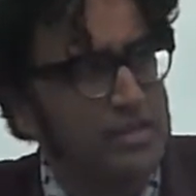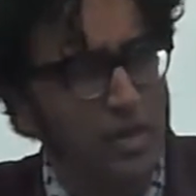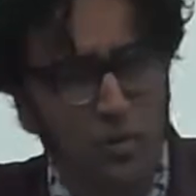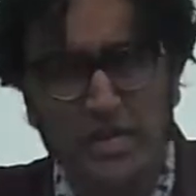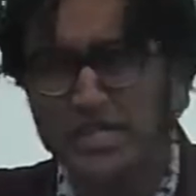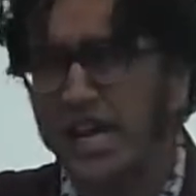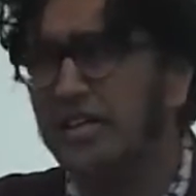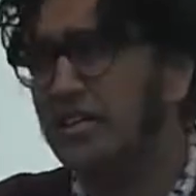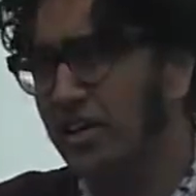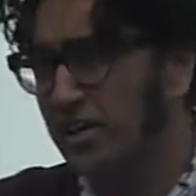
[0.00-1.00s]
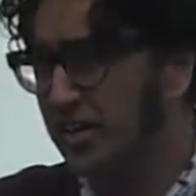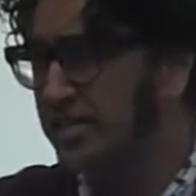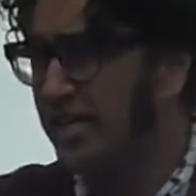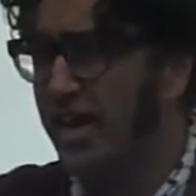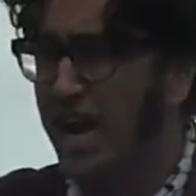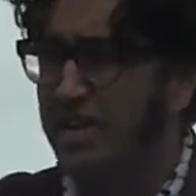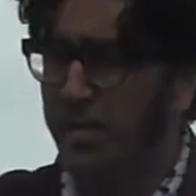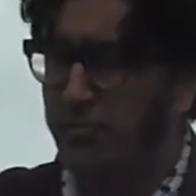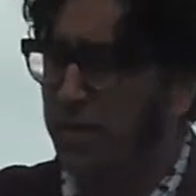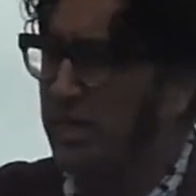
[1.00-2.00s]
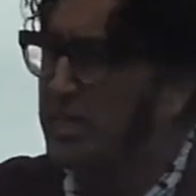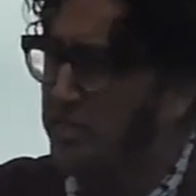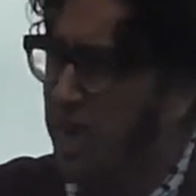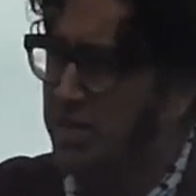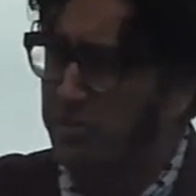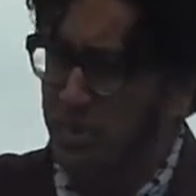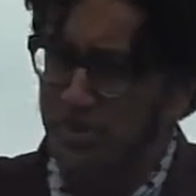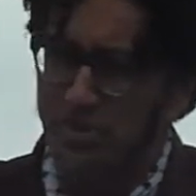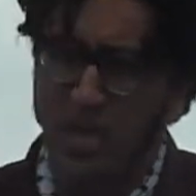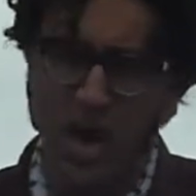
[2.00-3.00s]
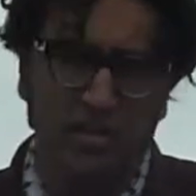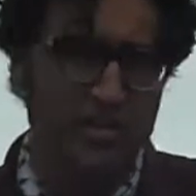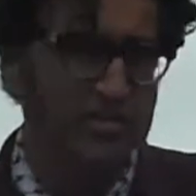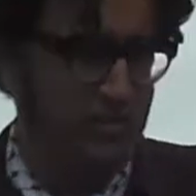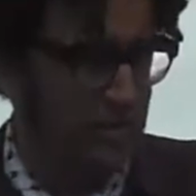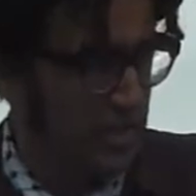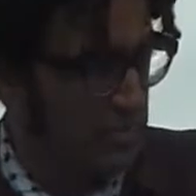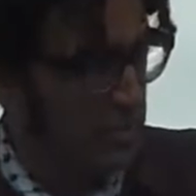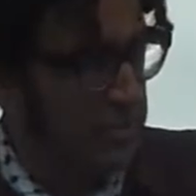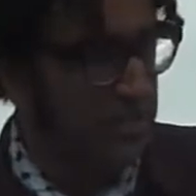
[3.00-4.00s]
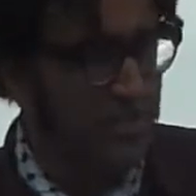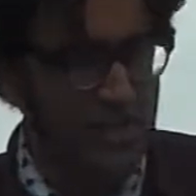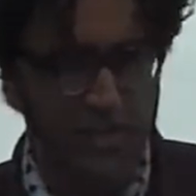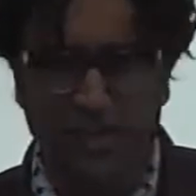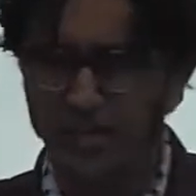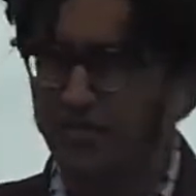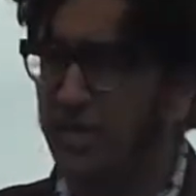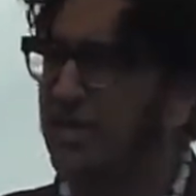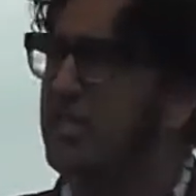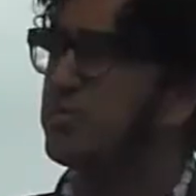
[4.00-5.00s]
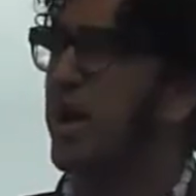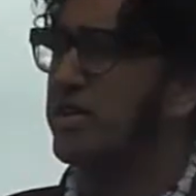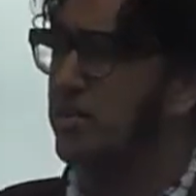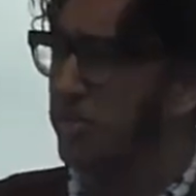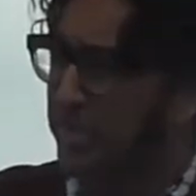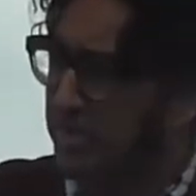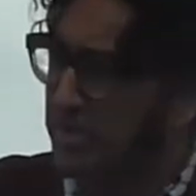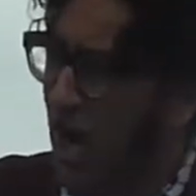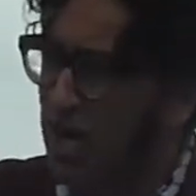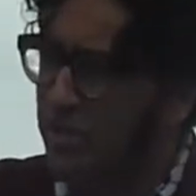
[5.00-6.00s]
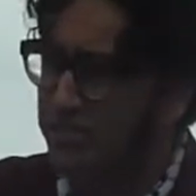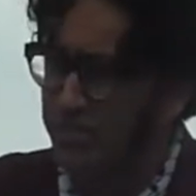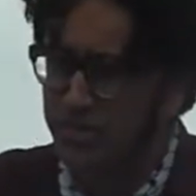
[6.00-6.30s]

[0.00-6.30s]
So we say clearly today that if we can spend $1 billion for Olympic security, if they can spend $1 billion for